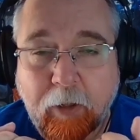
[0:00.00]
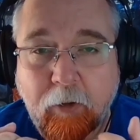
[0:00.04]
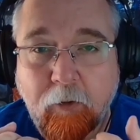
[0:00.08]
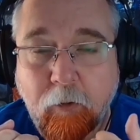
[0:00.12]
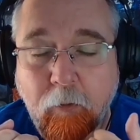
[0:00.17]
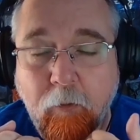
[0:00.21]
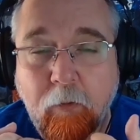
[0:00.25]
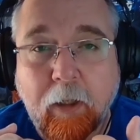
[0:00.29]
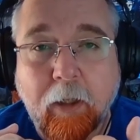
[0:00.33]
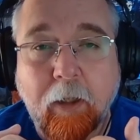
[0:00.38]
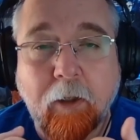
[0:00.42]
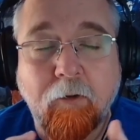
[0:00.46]

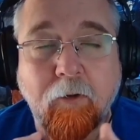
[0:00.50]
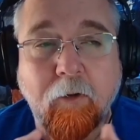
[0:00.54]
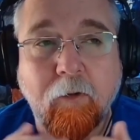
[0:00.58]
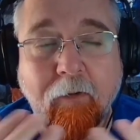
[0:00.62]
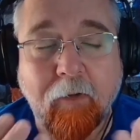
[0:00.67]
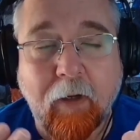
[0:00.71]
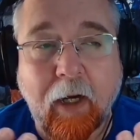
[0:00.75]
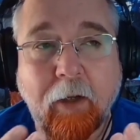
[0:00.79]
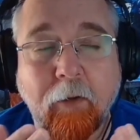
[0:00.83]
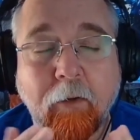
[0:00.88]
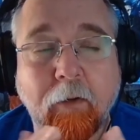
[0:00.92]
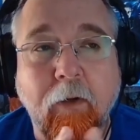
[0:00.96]
due
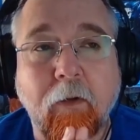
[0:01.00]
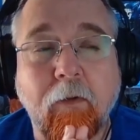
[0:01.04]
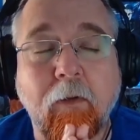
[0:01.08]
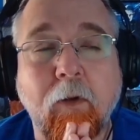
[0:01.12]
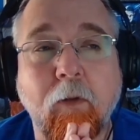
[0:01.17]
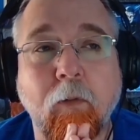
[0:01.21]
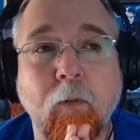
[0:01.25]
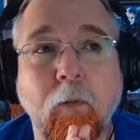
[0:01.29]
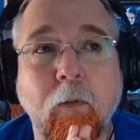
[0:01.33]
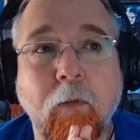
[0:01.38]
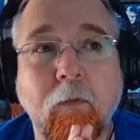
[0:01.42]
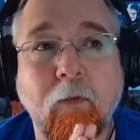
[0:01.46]
diligence and I looked at the
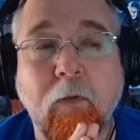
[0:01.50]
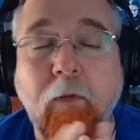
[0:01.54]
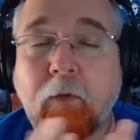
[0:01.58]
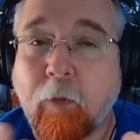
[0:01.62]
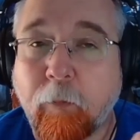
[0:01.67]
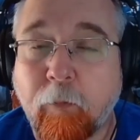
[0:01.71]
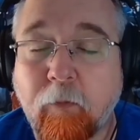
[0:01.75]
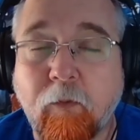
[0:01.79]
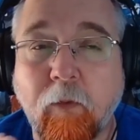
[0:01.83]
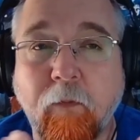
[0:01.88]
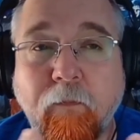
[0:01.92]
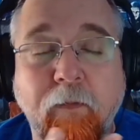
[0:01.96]
doors and
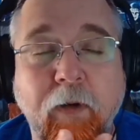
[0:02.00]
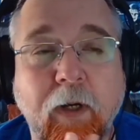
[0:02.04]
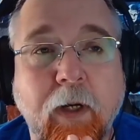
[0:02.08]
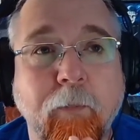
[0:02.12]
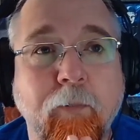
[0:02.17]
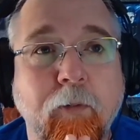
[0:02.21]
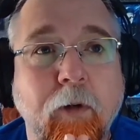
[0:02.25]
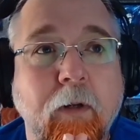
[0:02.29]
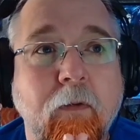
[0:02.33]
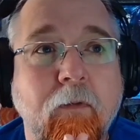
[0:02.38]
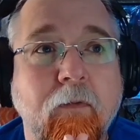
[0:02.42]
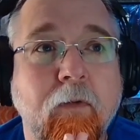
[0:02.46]
there was no
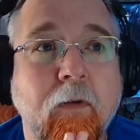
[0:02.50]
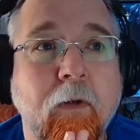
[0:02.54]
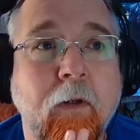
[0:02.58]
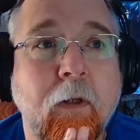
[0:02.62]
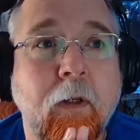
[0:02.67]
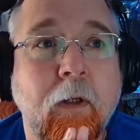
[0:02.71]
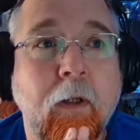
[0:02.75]
fingerprints.